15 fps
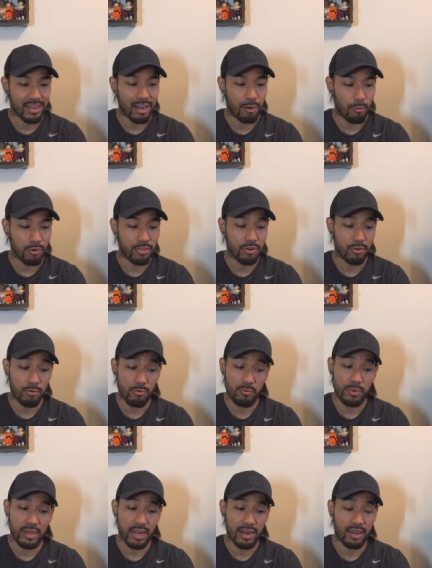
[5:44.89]
I wonder.
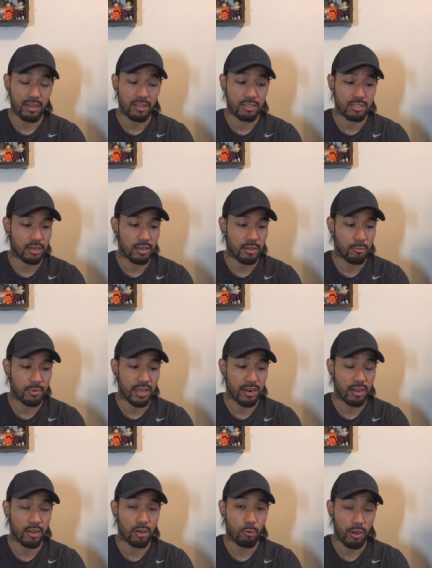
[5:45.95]
Oh, we get a and we get
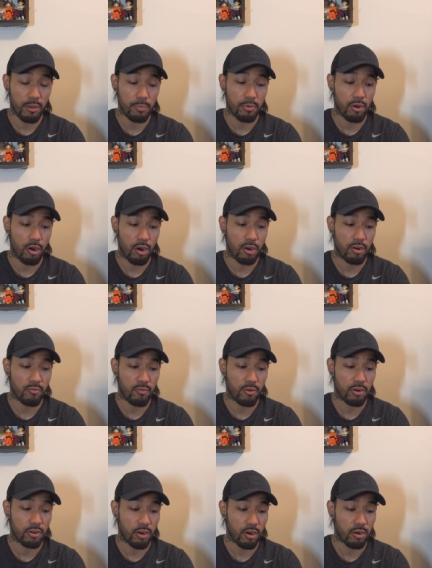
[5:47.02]
a equip card
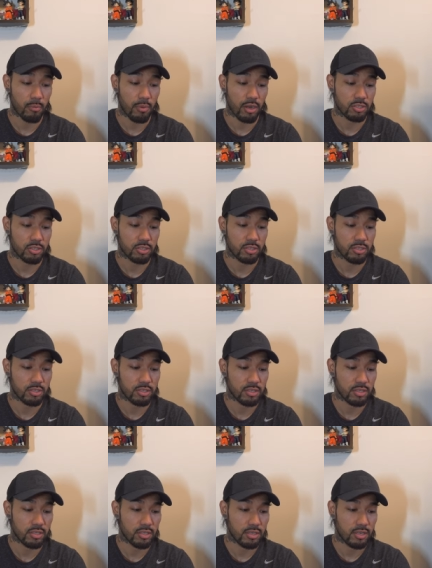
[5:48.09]
for dark
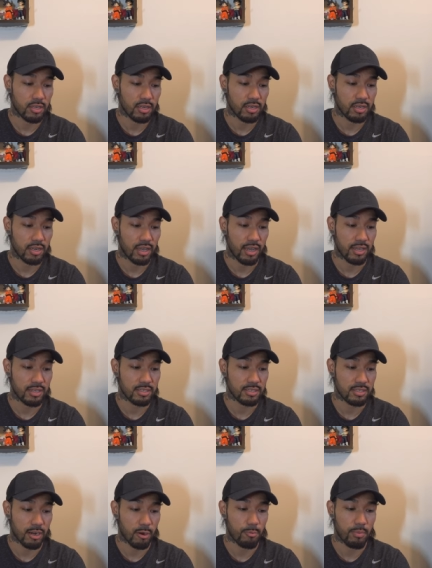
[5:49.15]
monsters.
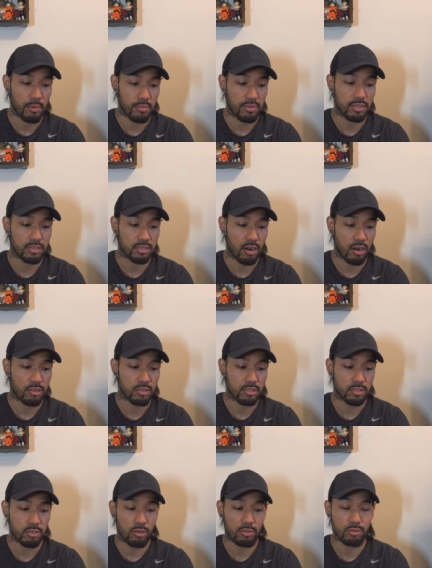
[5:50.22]
Nice. I remember this card.
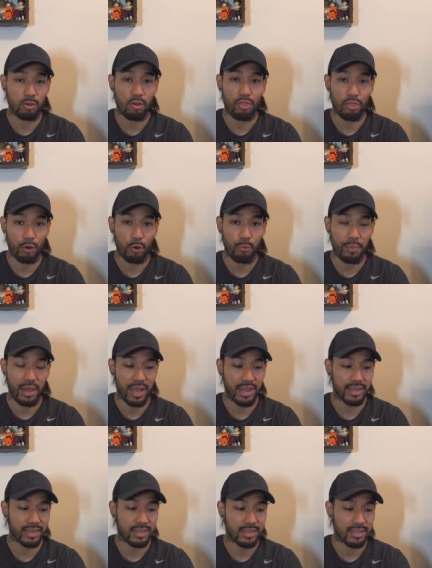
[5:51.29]
This is also a
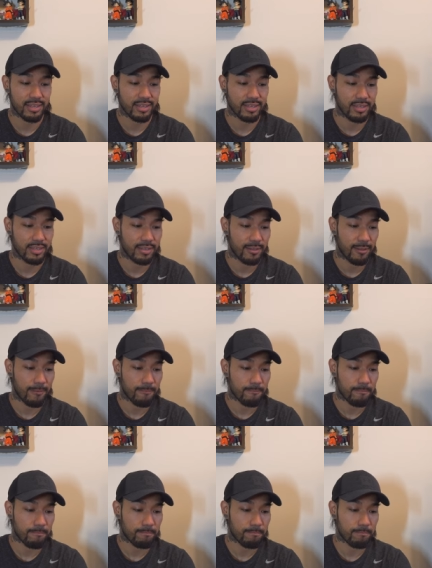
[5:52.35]
throwback.
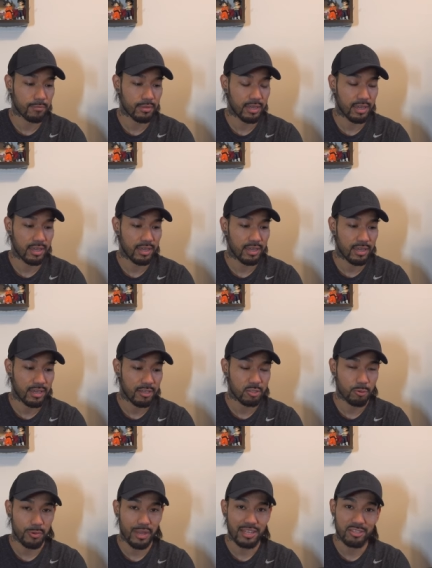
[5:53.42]
Okay,
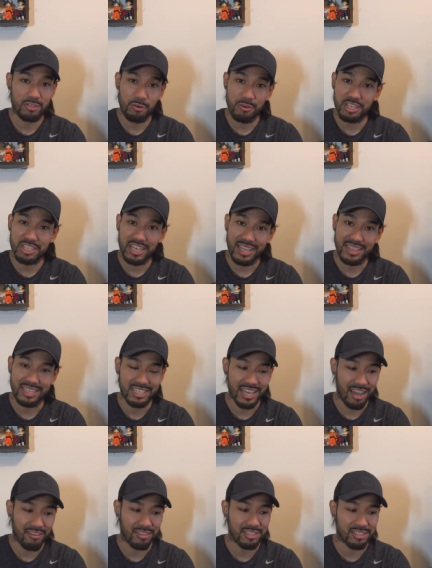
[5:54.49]
so we got two enchanted
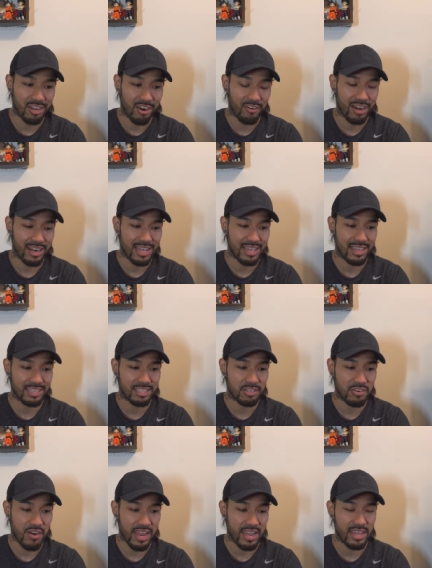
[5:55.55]
javelins already. That's
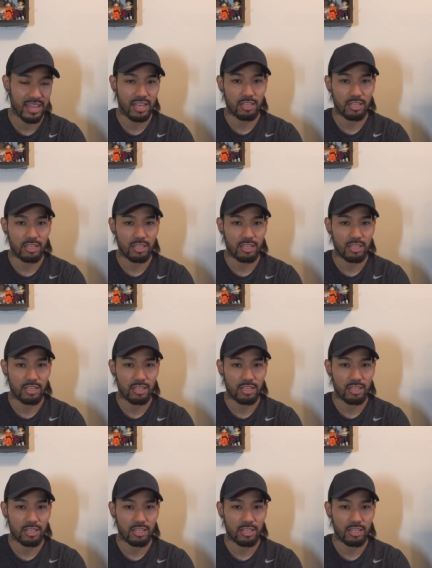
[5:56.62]
great.